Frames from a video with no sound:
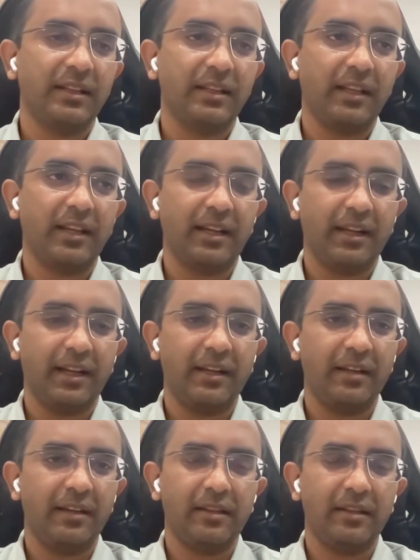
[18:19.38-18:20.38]
Yeah,
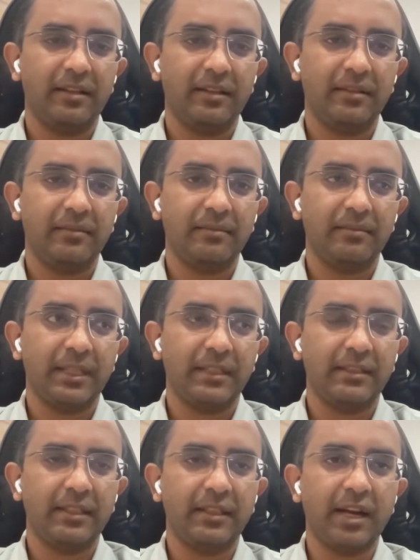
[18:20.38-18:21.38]
and I
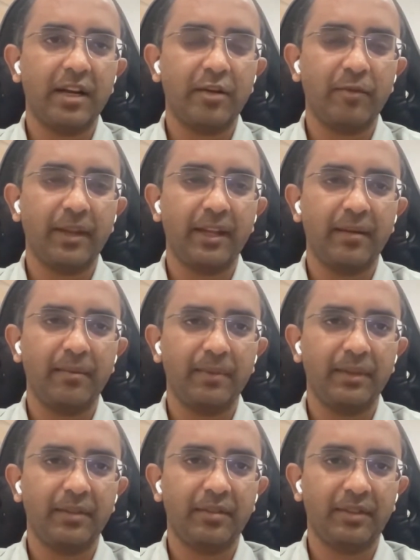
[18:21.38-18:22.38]
think the Dart VM
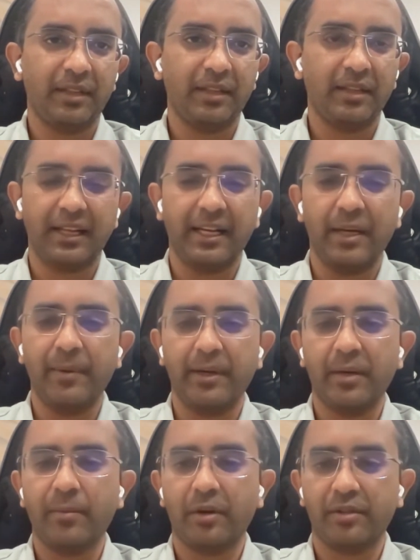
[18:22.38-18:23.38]
is still an
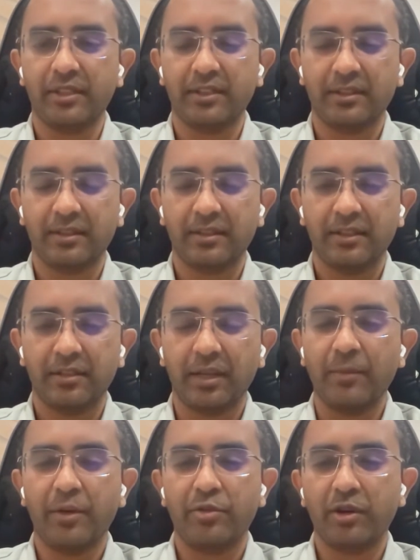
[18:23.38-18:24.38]
independent project. So
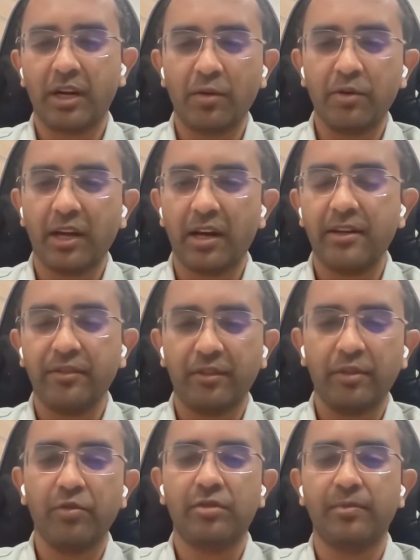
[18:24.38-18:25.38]
I'm not sure how Dart is
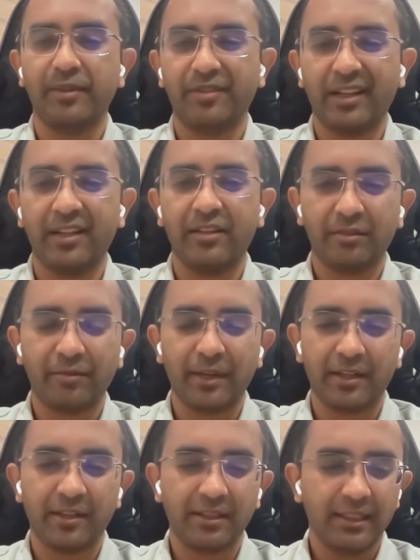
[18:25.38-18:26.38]
used besides
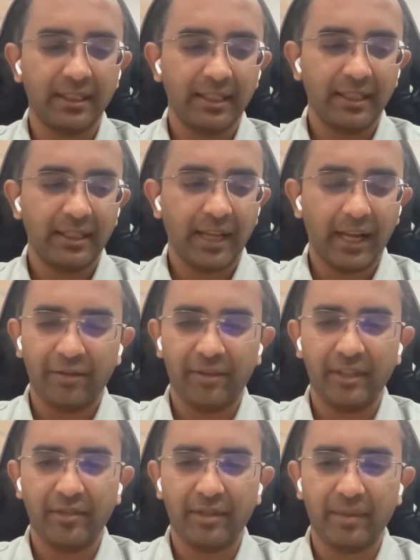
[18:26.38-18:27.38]
Flutter. I've
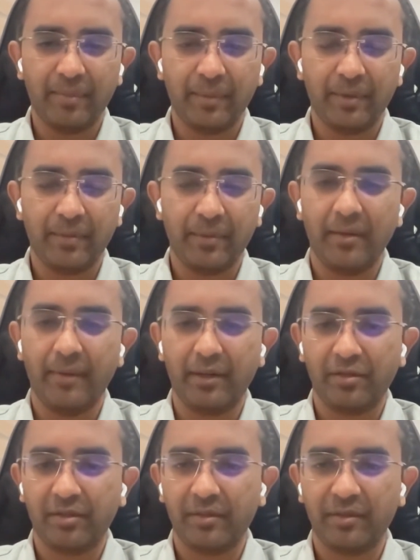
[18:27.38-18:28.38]
seen some people build
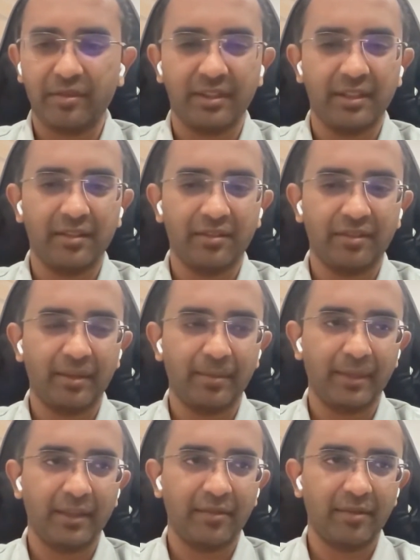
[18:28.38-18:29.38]
microservices, they
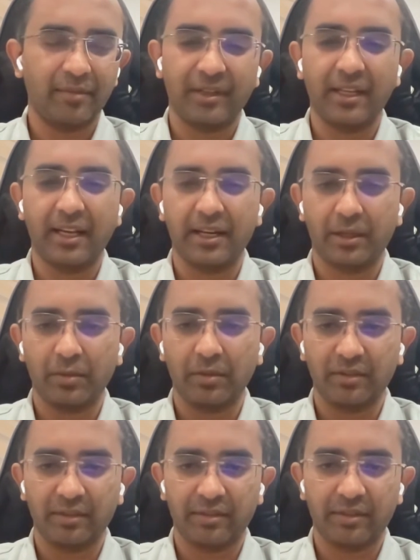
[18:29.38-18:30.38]
build some CLI
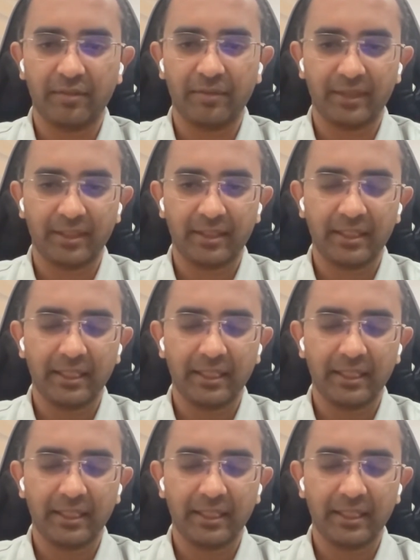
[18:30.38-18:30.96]
tools and stuff with it.